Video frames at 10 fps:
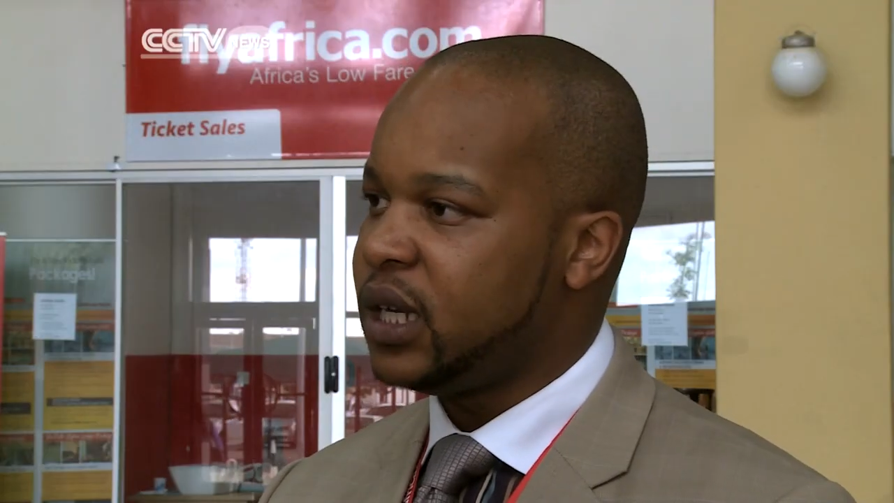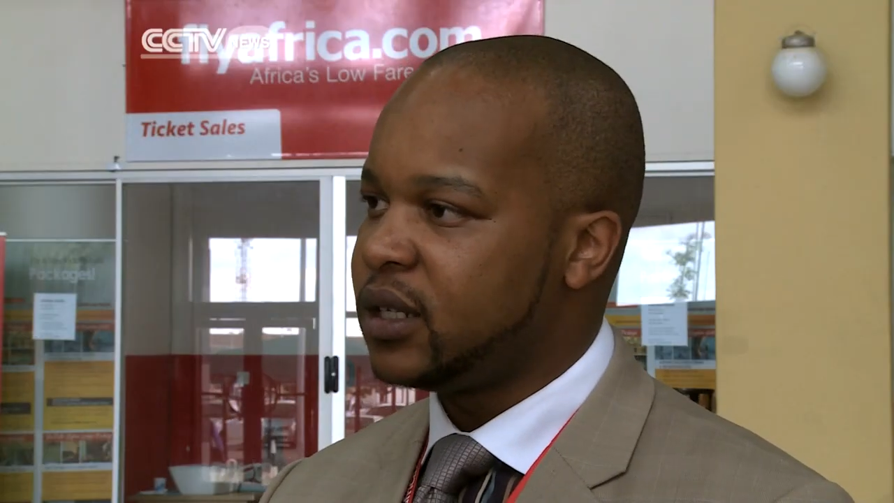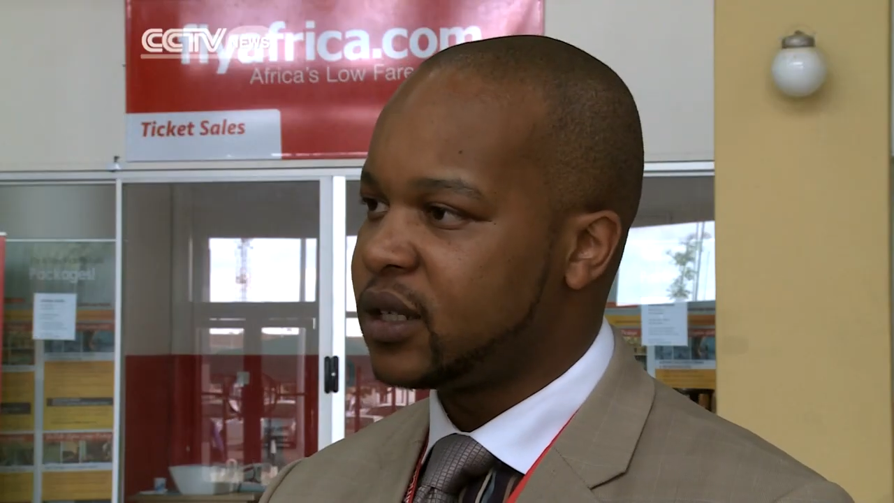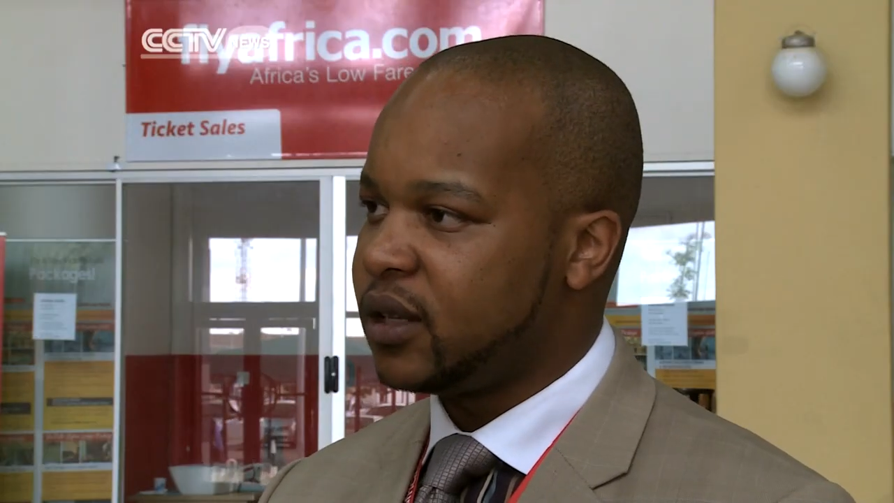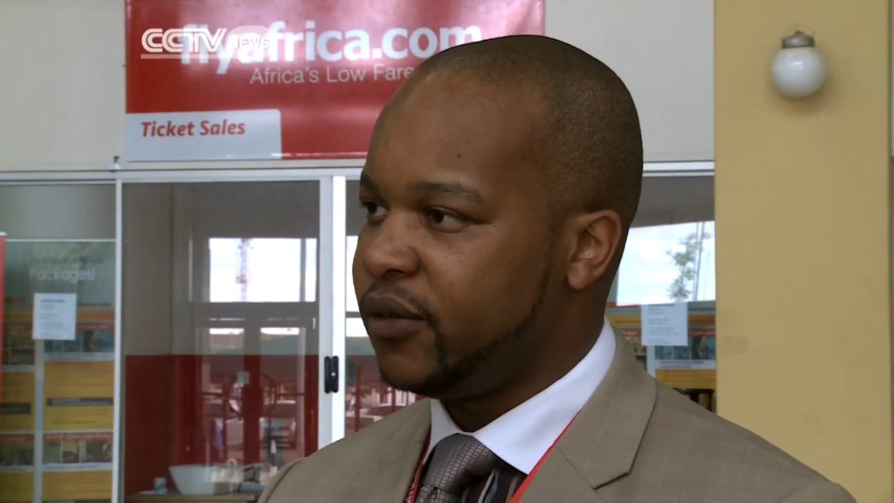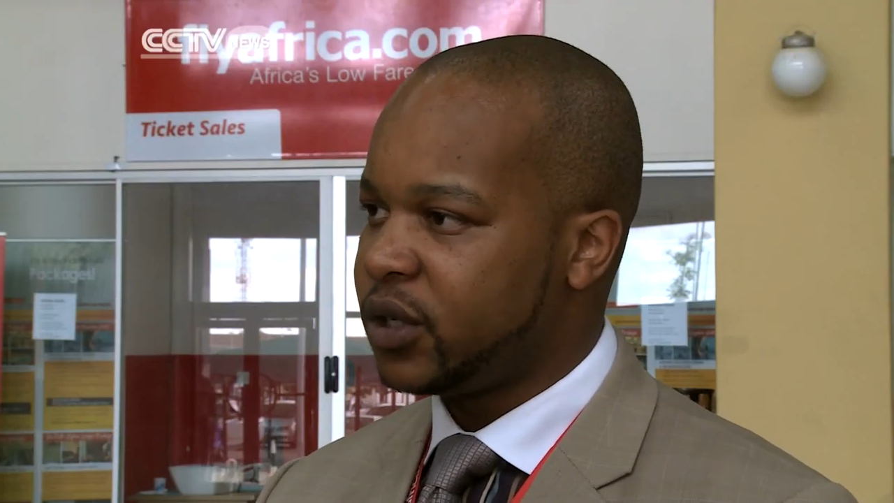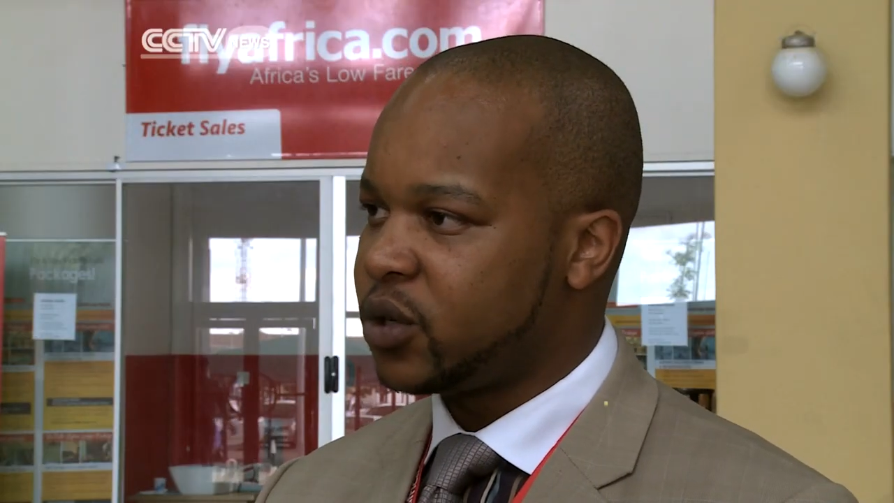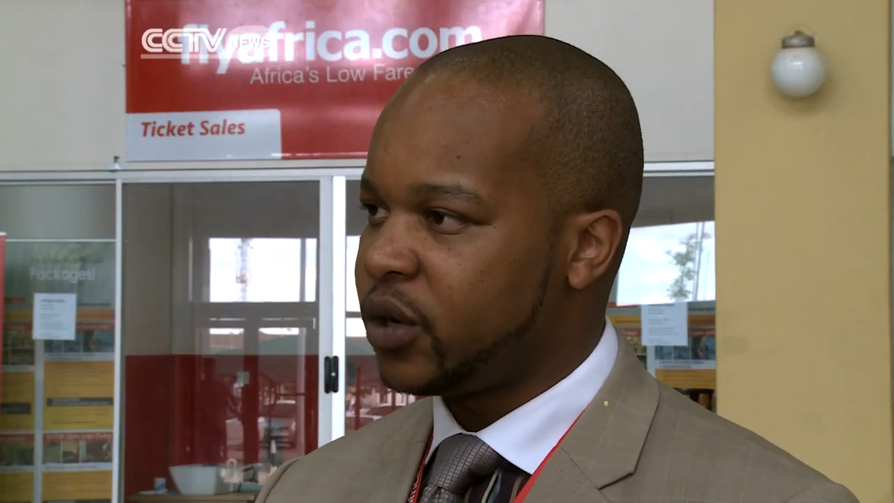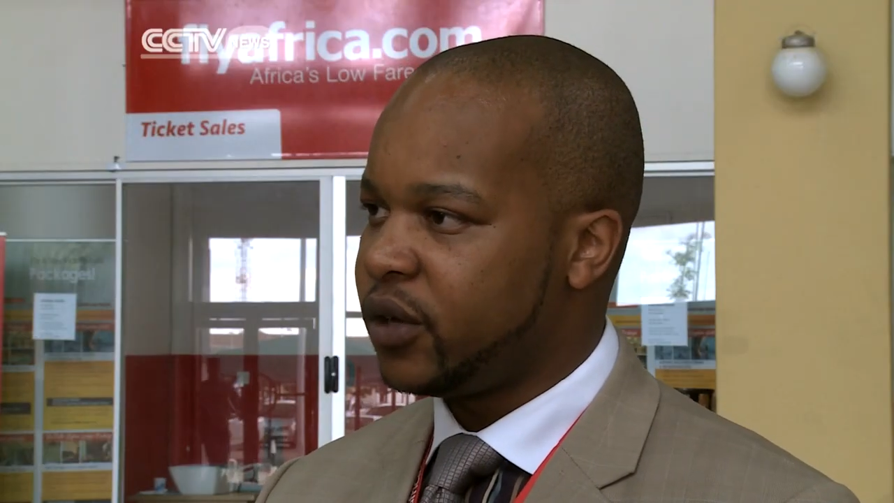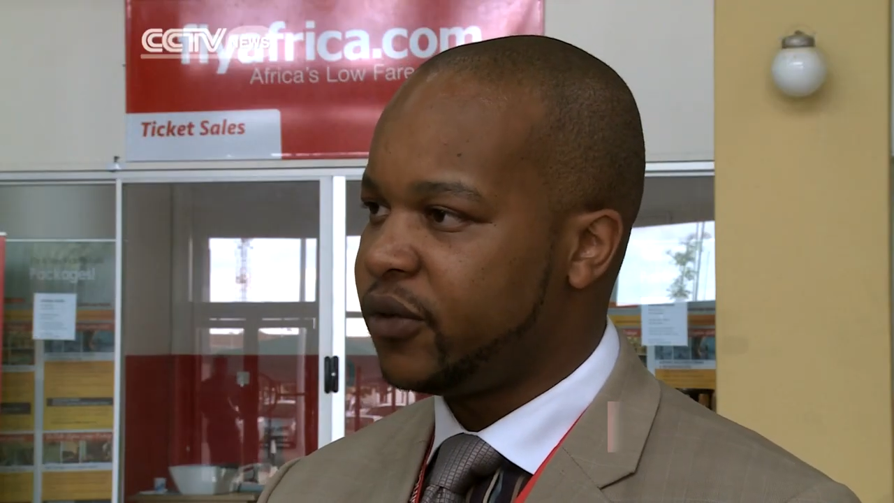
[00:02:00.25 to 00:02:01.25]
into the
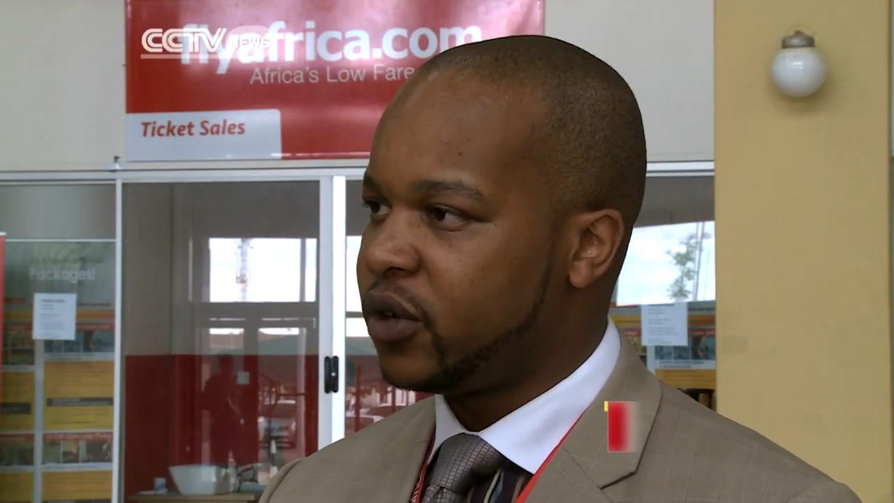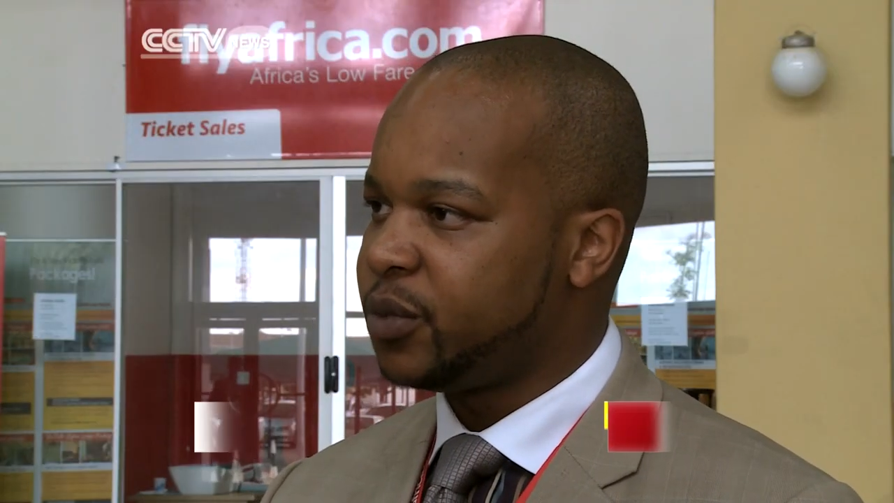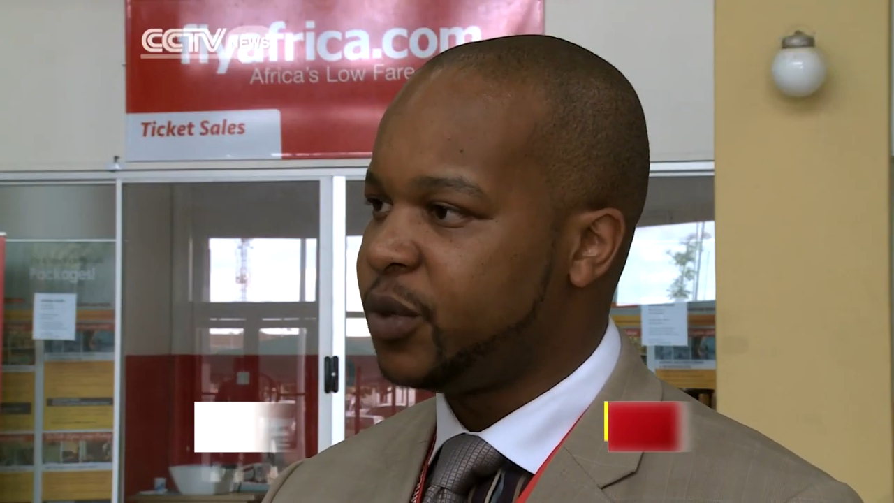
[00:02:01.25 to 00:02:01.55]
Victoria Falls